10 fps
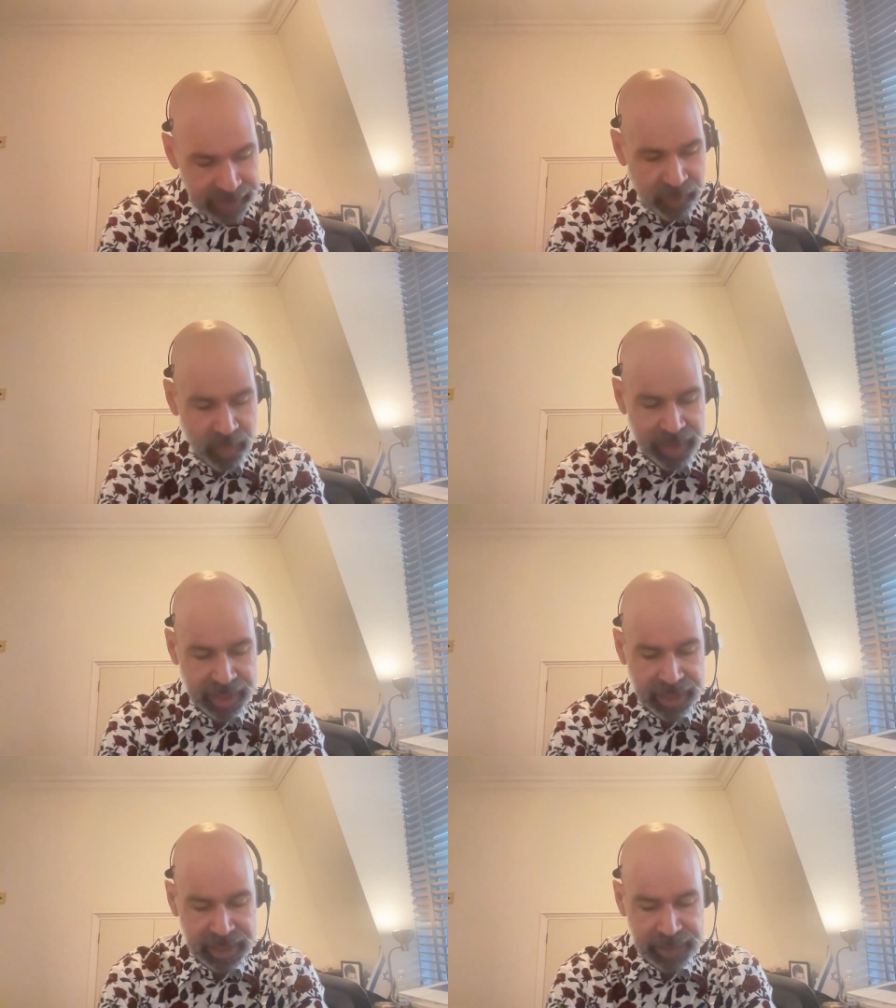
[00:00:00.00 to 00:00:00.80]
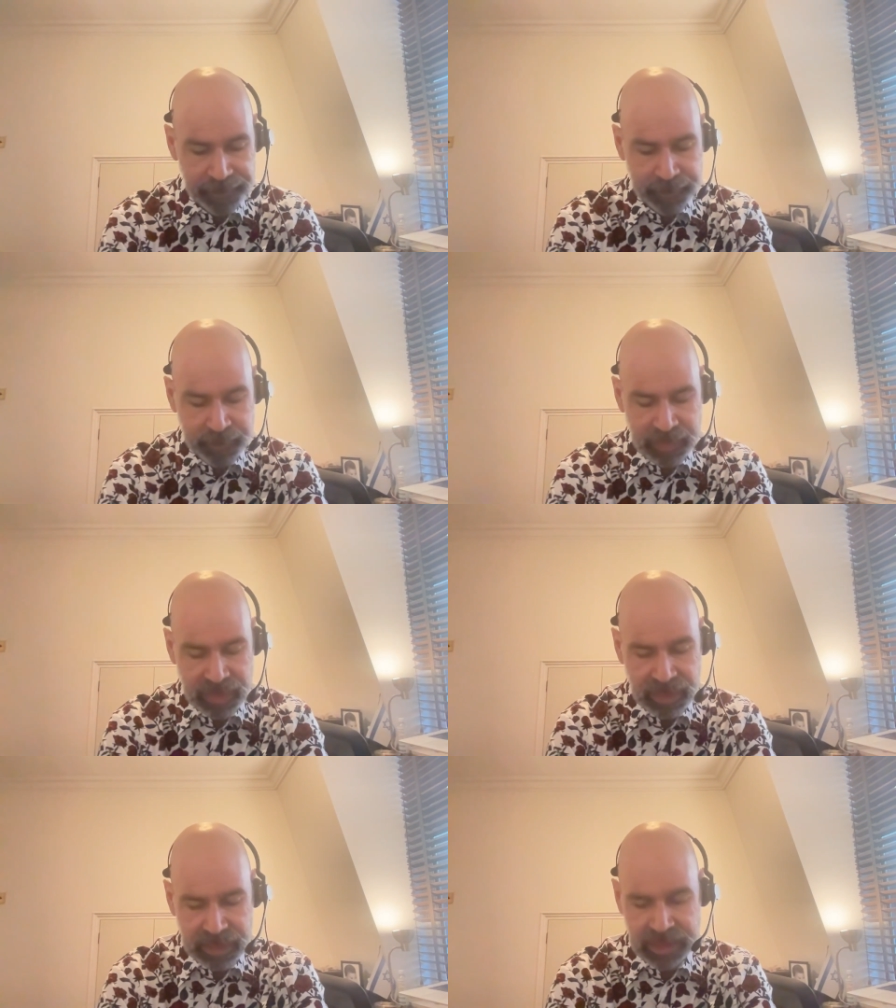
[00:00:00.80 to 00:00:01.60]
the way,
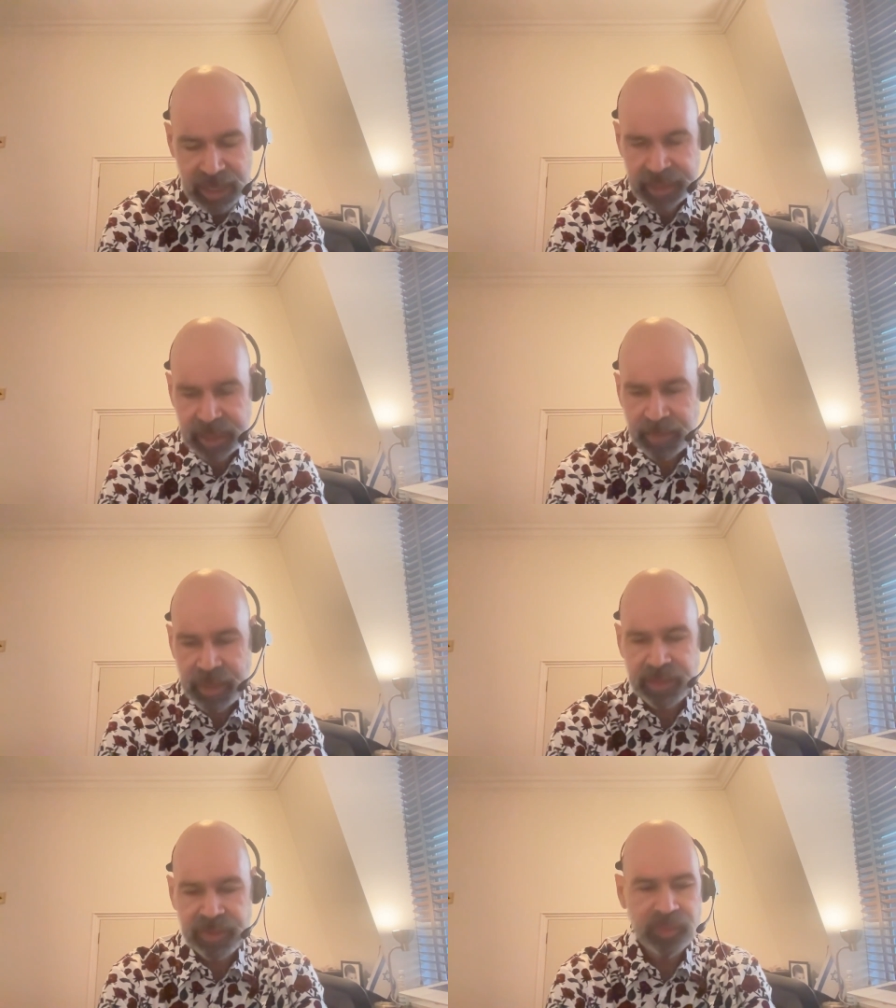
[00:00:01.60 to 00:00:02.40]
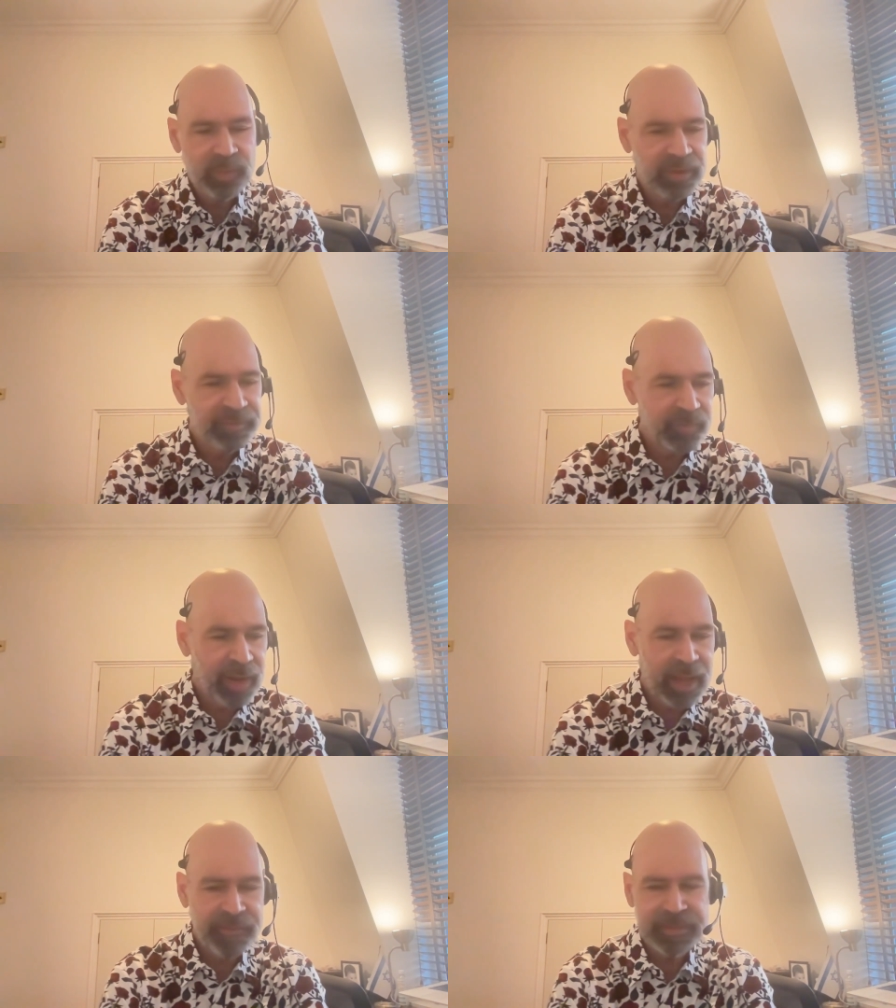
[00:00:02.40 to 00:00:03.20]
talking about rough
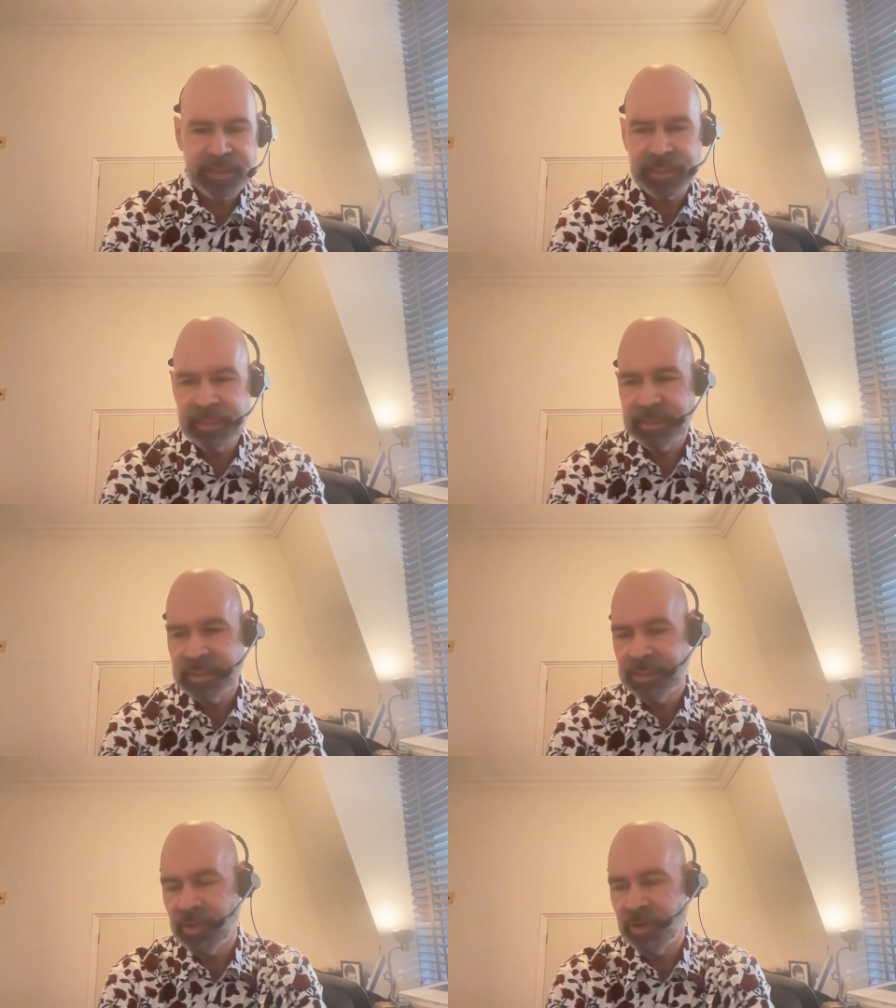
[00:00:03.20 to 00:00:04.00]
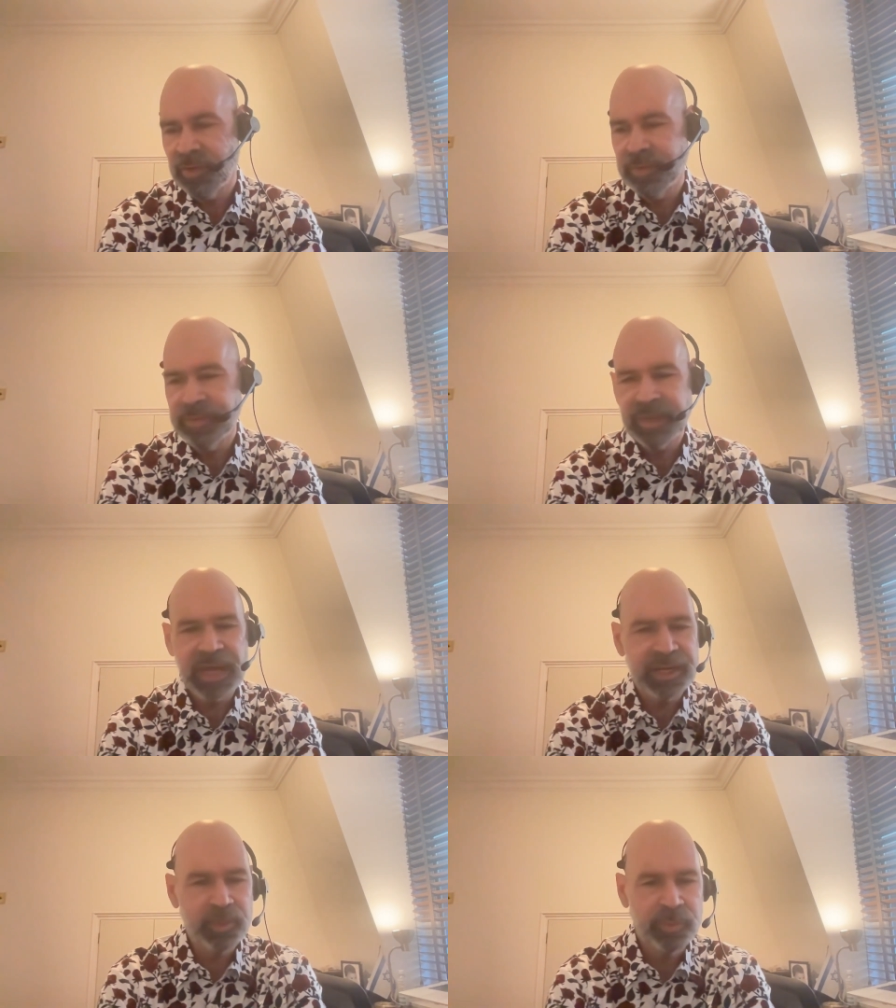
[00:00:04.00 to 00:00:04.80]
drafts and the
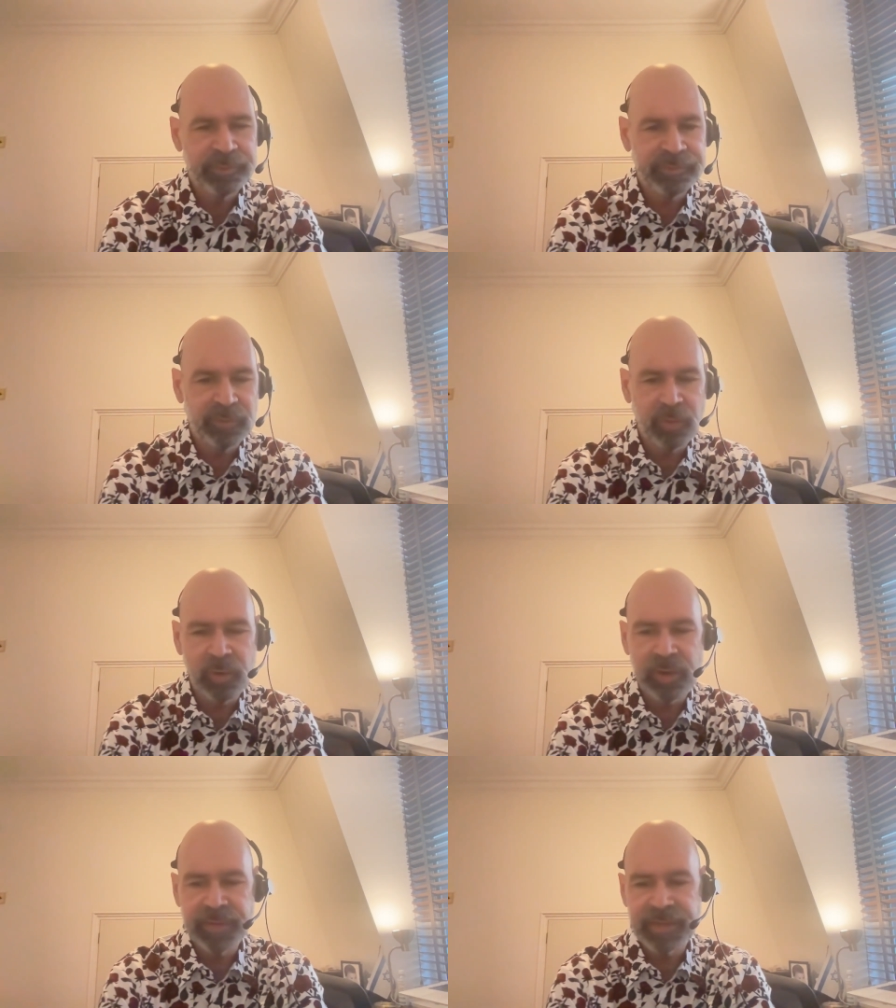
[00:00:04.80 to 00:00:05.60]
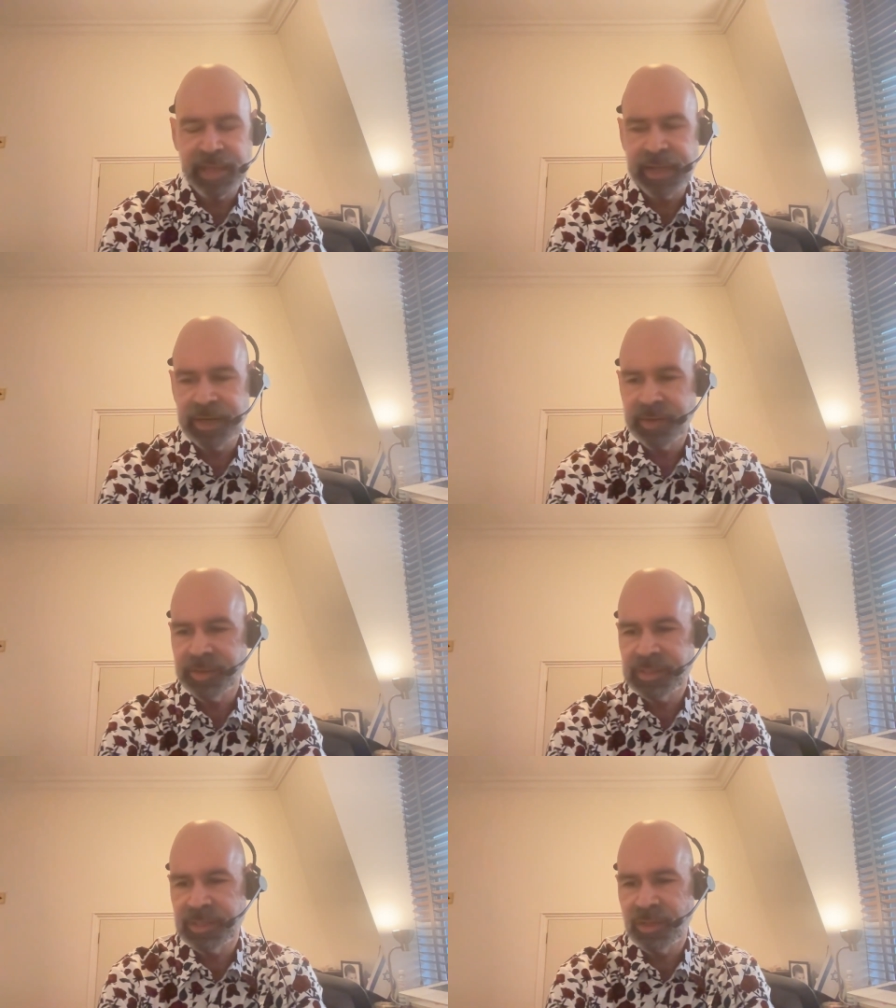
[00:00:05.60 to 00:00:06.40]
cutting room floor and the
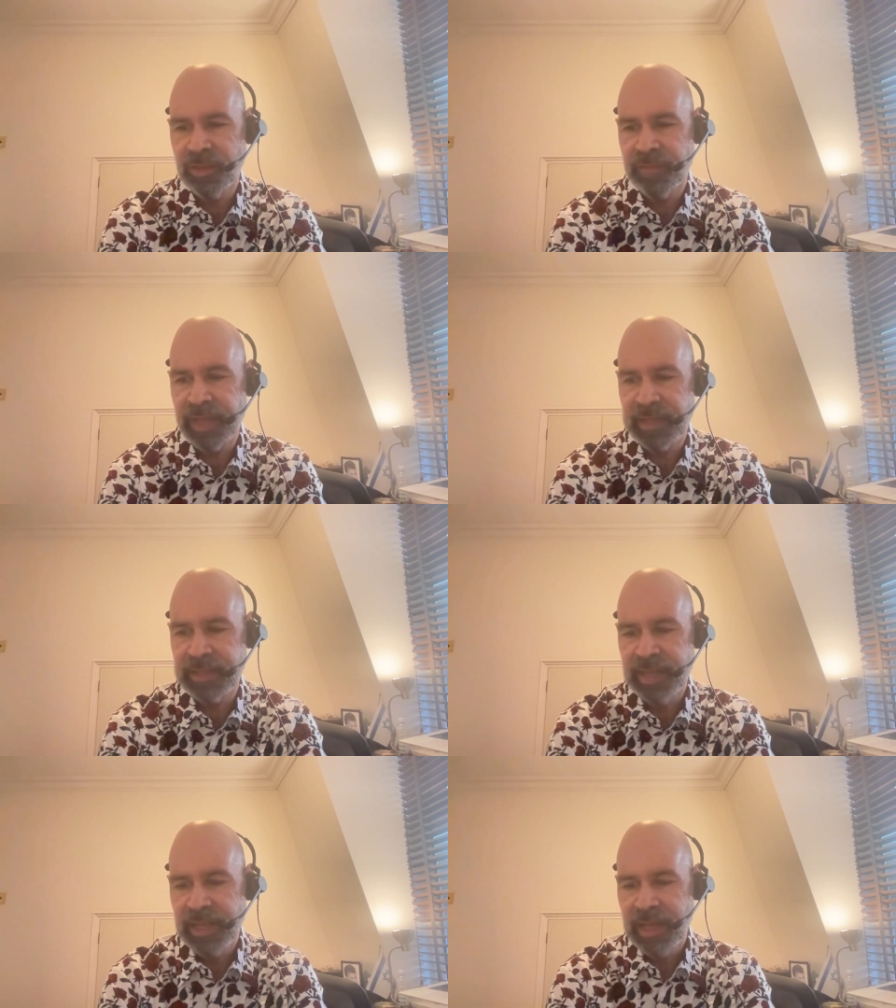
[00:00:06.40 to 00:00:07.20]
editors and all of that,